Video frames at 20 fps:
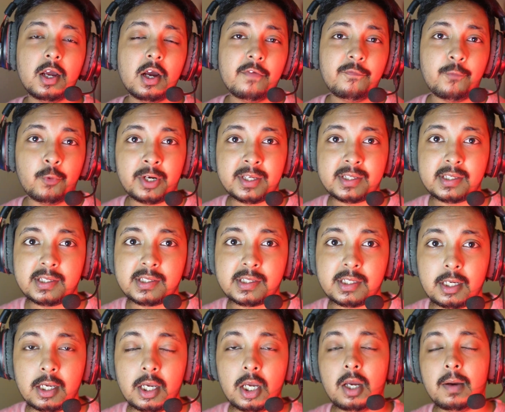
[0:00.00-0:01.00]

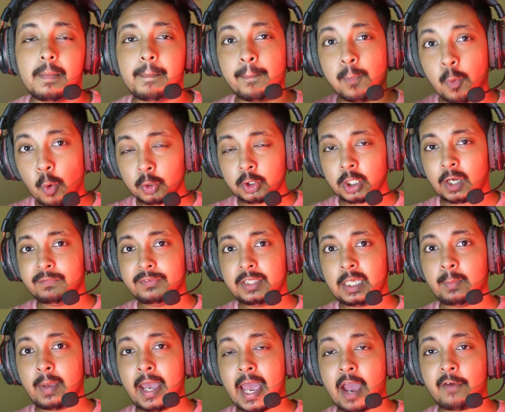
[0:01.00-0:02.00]
4060. Both of
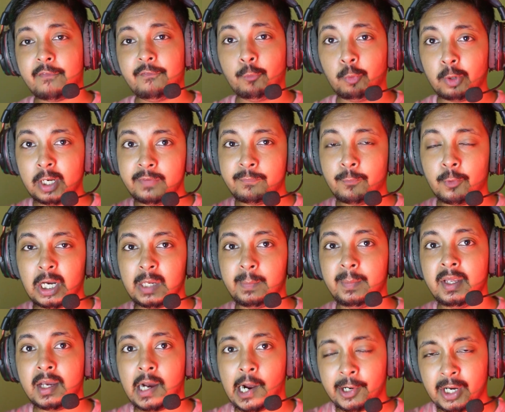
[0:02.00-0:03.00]
them have
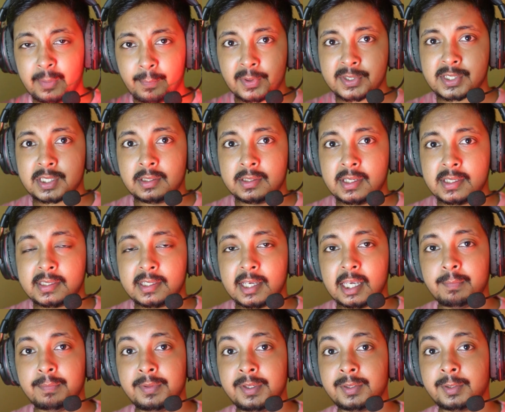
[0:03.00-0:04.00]
1440p 100%
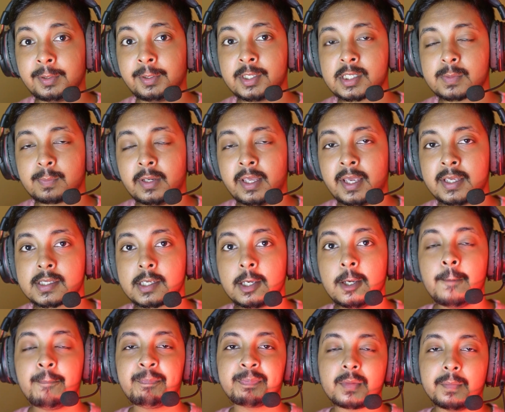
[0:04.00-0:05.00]
DCI-P3 displays.
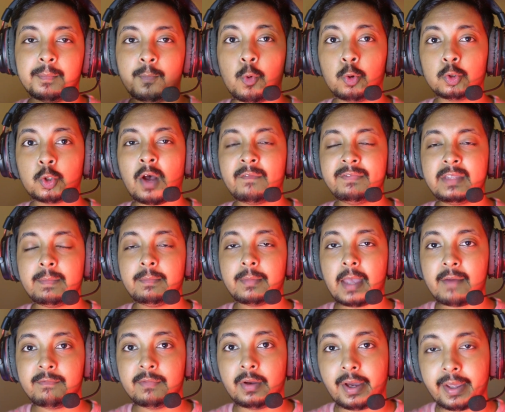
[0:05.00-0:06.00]
Both of them
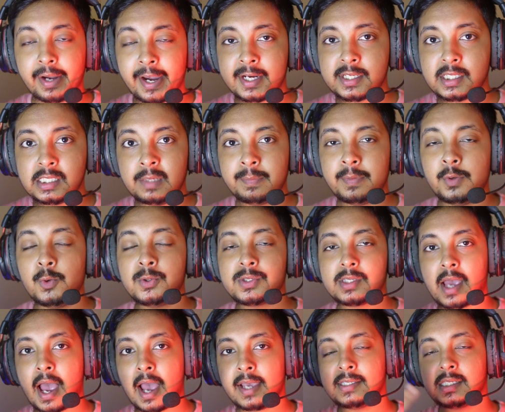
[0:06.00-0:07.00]
have great CPUs,
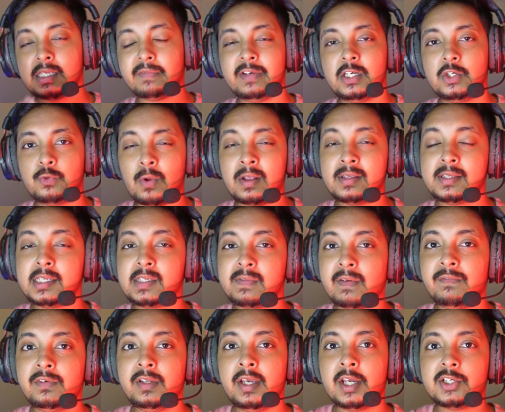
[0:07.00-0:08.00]
the
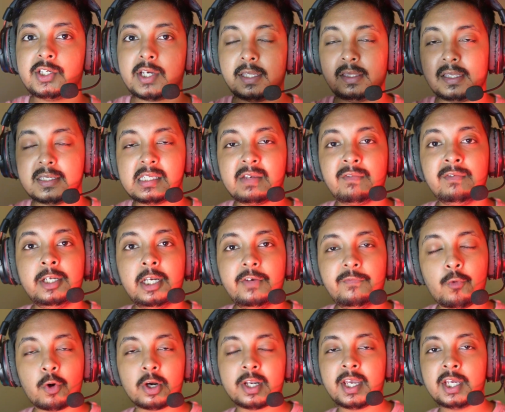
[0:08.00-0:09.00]
i7-12650H and the
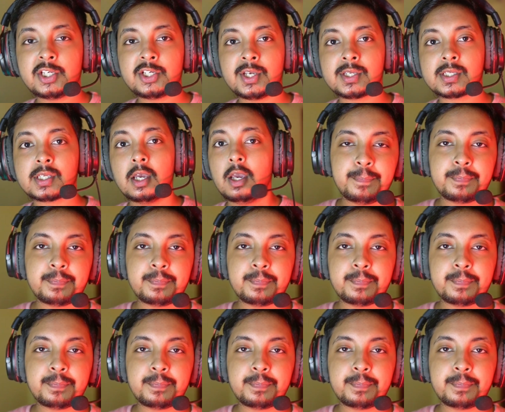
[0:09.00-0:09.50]
7840HS.